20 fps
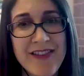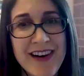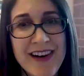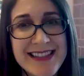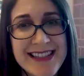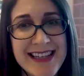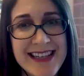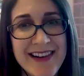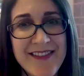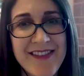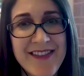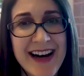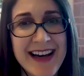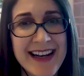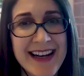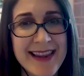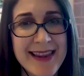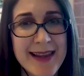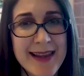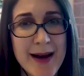you've identified
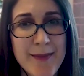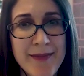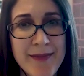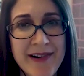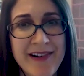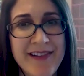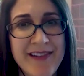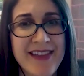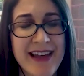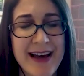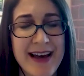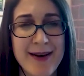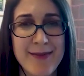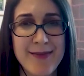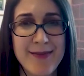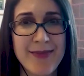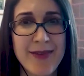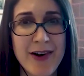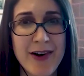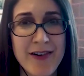a number of
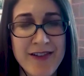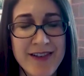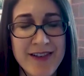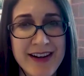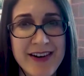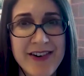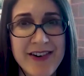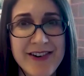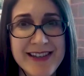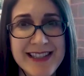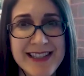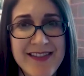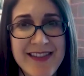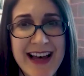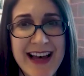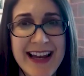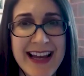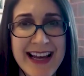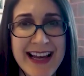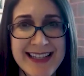them over the course of
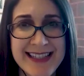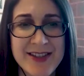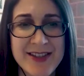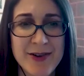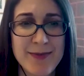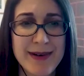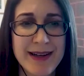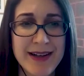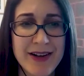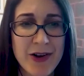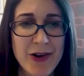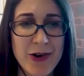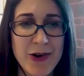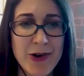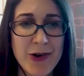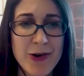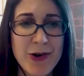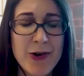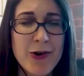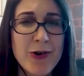that answer, but
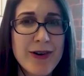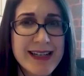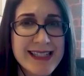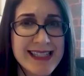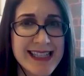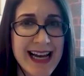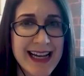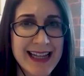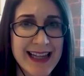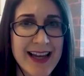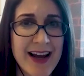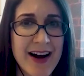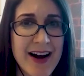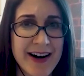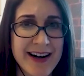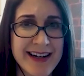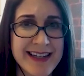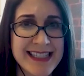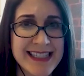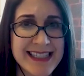who exactly
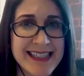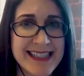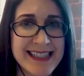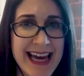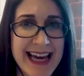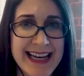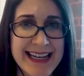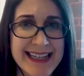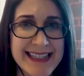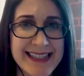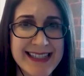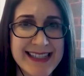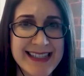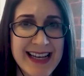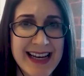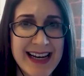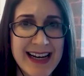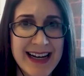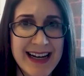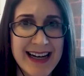are today's
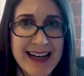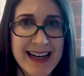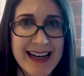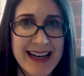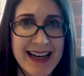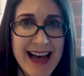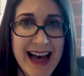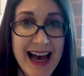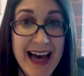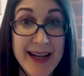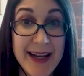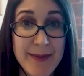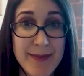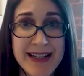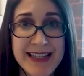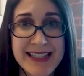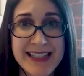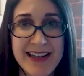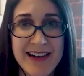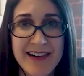
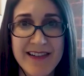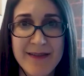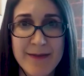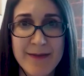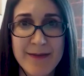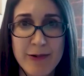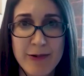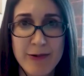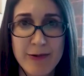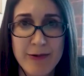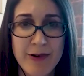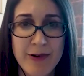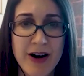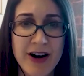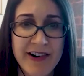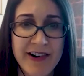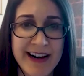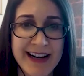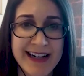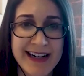enemies of
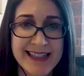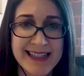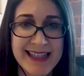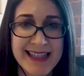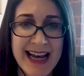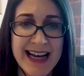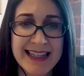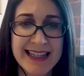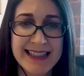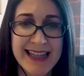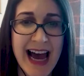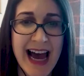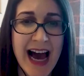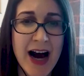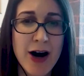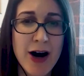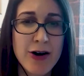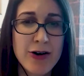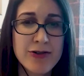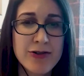progress, and
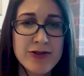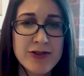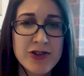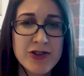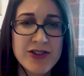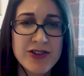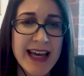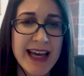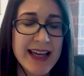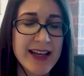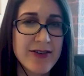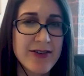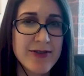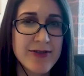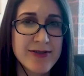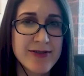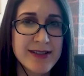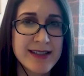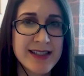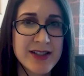how do they
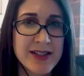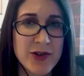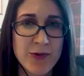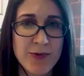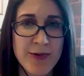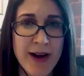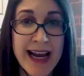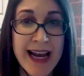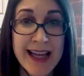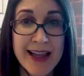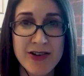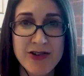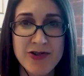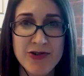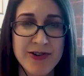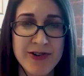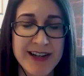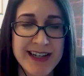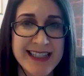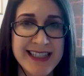use the
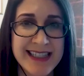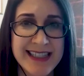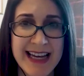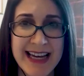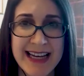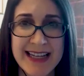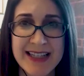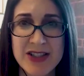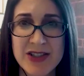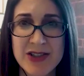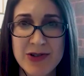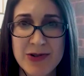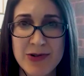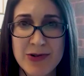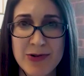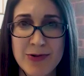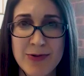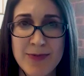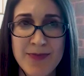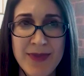regulatory state
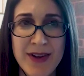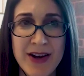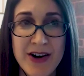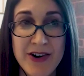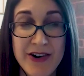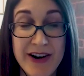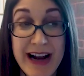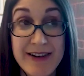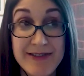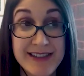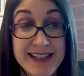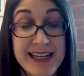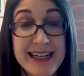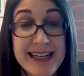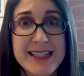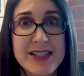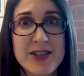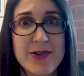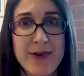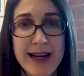to, or how
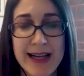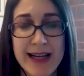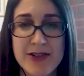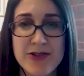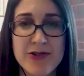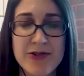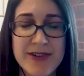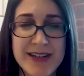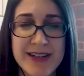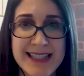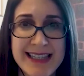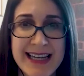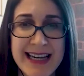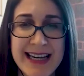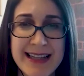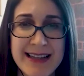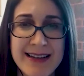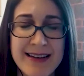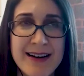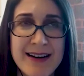does the regulatory
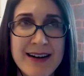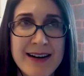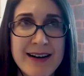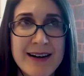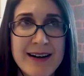state